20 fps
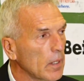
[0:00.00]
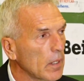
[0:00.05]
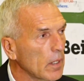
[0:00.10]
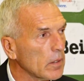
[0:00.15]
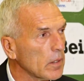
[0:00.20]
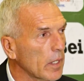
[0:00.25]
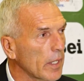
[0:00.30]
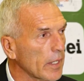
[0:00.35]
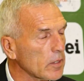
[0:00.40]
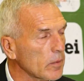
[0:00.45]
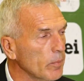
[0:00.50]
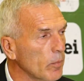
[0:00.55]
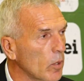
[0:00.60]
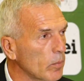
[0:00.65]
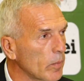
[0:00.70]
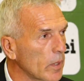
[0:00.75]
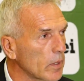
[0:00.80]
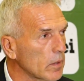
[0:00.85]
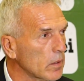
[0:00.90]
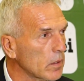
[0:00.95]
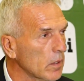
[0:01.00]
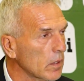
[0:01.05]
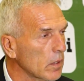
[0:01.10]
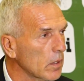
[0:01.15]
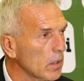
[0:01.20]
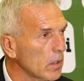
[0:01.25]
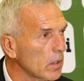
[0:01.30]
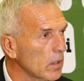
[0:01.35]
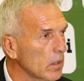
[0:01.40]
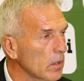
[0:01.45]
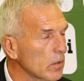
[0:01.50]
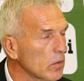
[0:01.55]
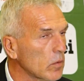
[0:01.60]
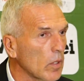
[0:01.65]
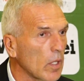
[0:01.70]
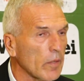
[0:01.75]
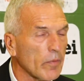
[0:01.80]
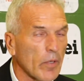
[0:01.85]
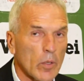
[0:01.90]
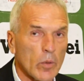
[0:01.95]
in the next moment to
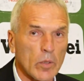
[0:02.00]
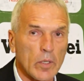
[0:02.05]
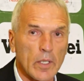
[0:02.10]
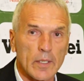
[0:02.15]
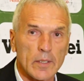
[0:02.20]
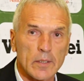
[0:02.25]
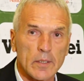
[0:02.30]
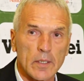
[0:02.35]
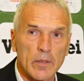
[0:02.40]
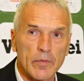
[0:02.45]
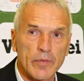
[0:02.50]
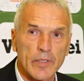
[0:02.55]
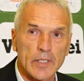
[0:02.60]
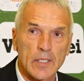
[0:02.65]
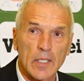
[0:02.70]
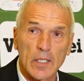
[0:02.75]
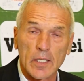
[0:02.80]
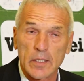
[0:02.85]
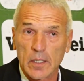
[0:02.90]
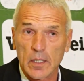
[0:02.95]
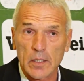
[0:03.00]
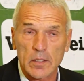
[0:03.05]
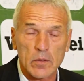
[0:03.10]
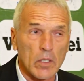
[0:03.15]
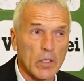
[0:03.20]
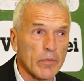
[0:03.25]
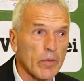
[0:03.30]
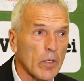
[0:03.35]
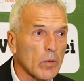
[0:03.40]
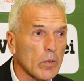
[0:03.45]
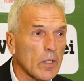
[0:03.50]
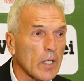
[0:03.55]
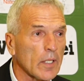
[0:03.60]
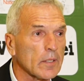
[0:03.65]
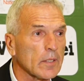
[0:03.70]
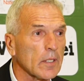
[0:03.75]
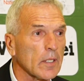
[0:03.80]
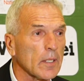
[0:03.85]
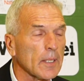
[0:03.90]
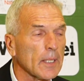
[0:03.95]
have a look at facilities, to have a look
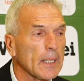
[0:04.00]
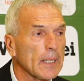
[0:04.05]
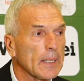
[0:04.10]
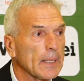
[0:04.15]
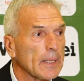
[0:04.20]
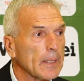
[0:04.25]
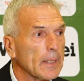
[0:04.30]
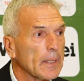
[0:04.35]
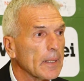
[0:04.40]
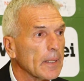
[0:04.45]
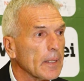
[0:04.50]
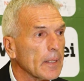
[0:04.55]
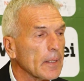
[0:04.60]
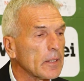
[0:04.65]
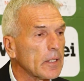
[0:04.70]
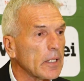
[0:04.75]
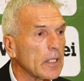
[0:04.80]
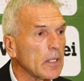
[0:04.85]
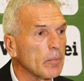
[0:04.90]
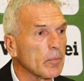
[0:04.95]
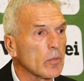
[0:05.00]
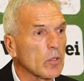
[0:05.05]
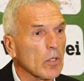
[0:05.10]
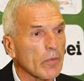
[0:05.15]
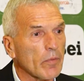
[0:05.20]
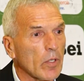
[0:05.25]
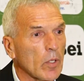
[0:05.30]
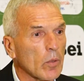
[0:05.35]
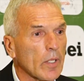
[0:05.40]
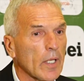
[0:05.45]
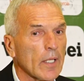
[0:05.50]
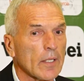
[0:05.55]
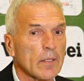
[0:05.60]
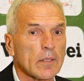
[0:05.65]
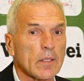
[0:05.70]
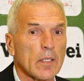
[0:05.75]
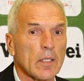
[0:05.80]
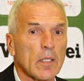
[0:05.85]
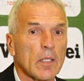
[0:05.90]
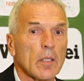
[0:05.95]
at team, to have a look at
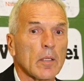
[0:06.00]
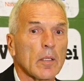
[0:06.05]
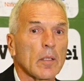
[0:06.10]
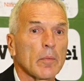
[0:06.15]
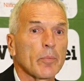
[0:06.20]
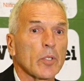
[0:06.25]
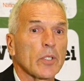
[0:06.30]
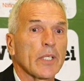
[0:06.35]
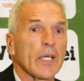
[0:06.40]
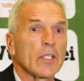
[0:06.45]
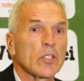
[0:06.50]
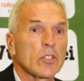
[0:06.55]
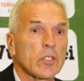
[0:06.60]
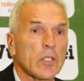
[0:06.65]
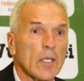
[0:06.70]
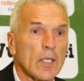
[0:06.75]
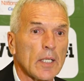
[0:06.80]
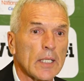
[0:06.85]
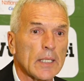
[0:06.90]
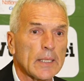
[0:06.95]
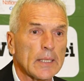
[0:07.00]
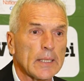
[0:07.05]
potential